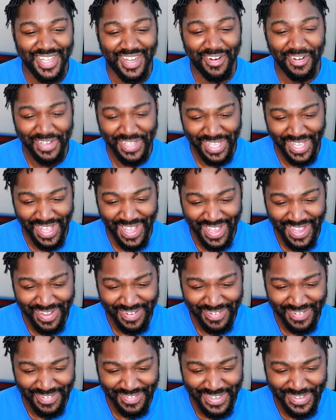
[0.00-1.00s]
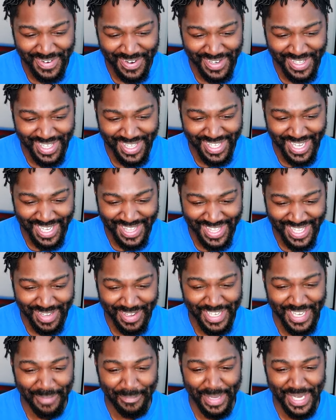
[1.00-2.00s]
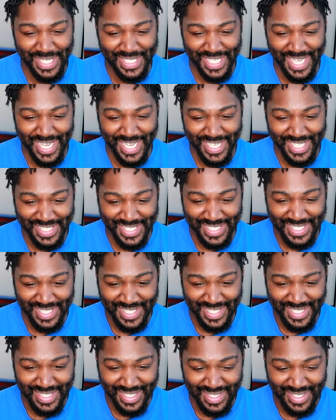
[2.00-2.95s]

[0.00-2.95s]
Okay, we rolling like that. Yeah, beat his ass.